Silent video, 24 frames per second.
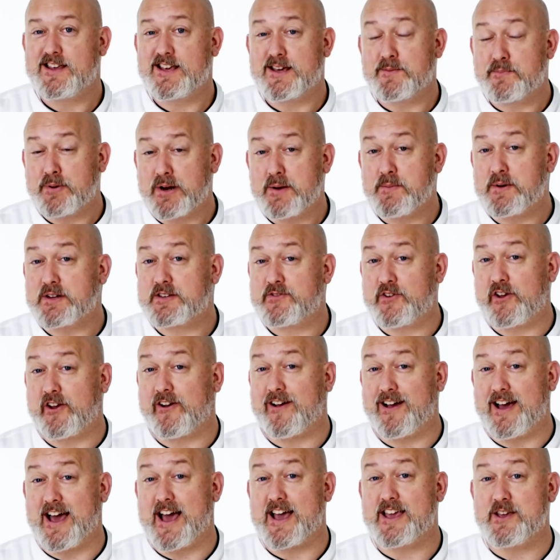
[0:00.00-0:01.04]
you can pretty much figure
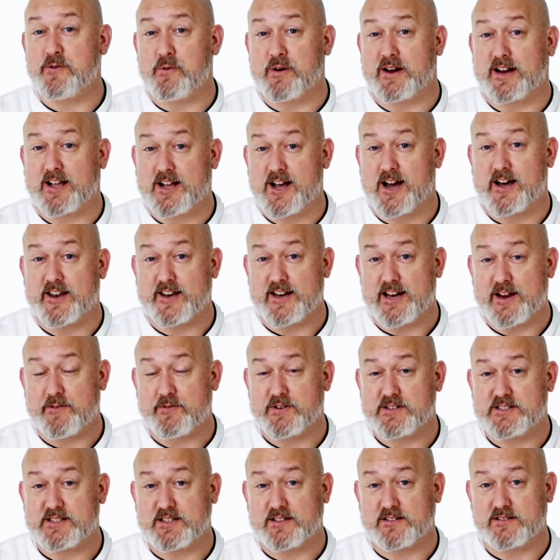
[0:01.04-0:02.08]
out how you want to cut it
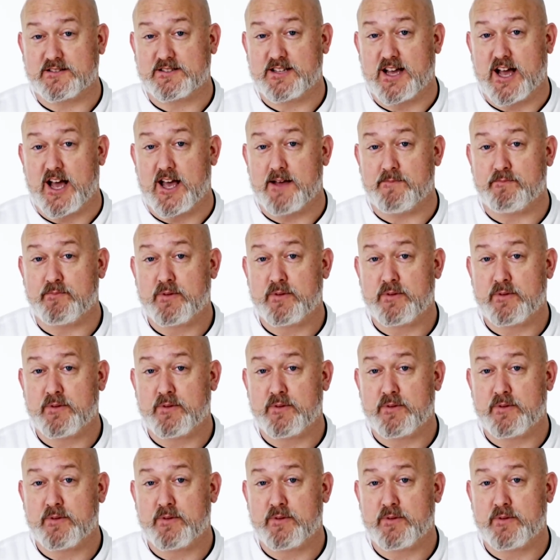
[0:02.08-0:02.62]
every single time.